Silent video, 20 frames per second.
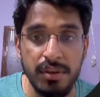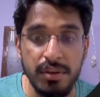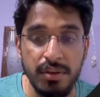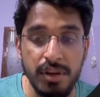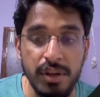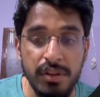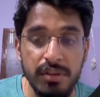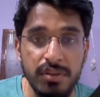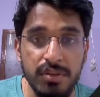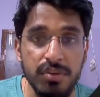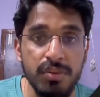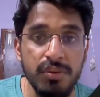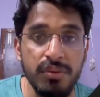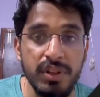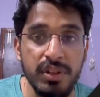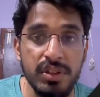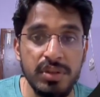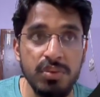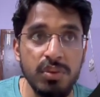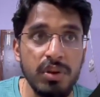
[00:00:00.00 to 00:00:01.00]
Okay, so
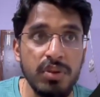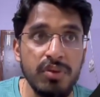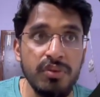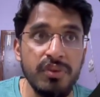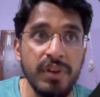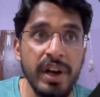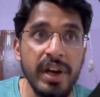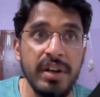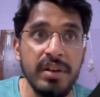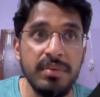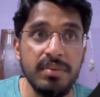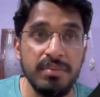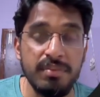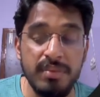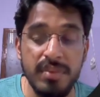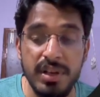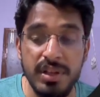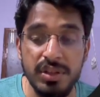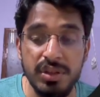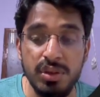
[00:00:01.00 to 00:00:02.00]
we just want to find
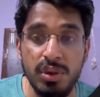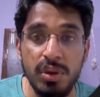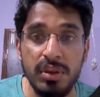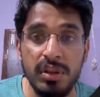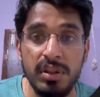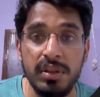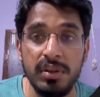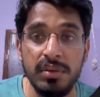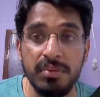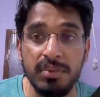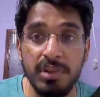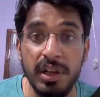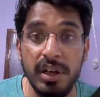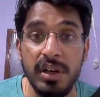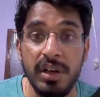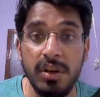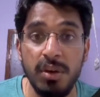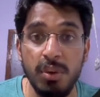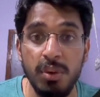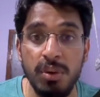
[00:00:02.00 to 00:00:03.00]
based on the
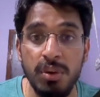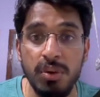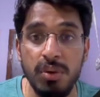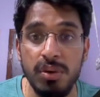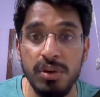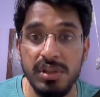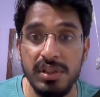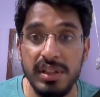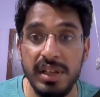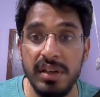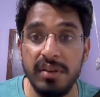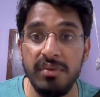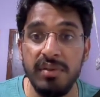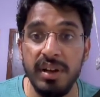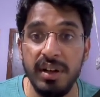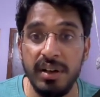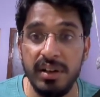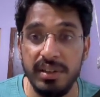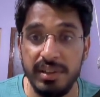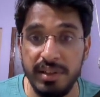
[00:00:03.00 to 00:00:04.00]
current role codes that we
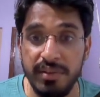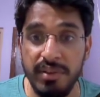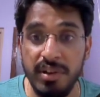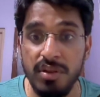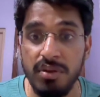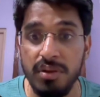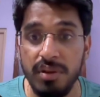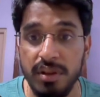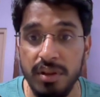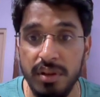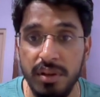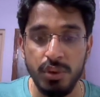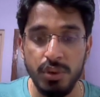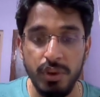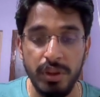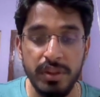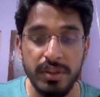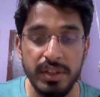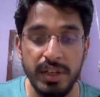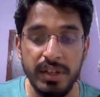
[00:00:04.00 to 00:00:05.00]
are receiving over here. So
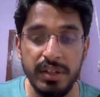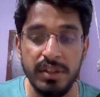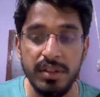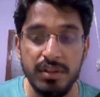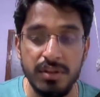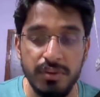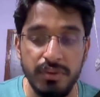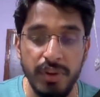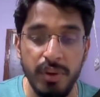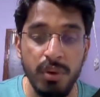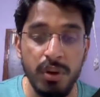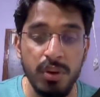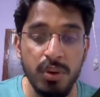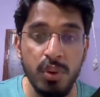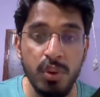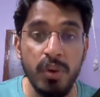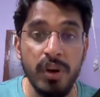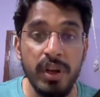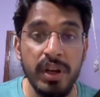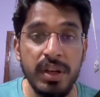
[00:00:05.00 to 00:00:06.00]
inside this, we want to
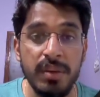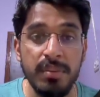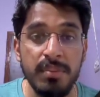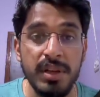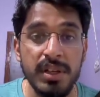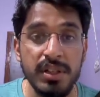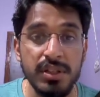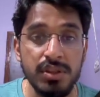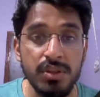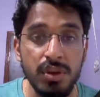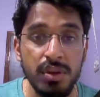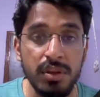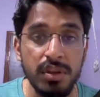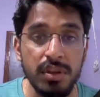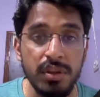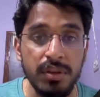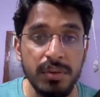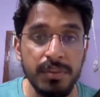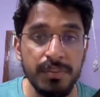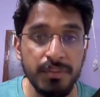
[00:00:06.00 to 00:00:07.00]
query based on
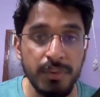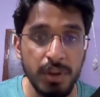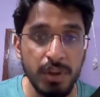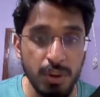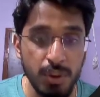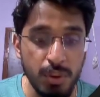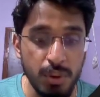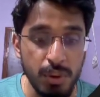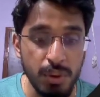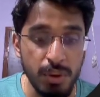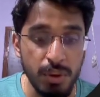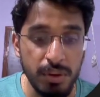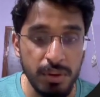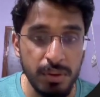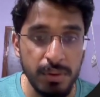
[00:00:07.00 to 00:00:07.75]
the code,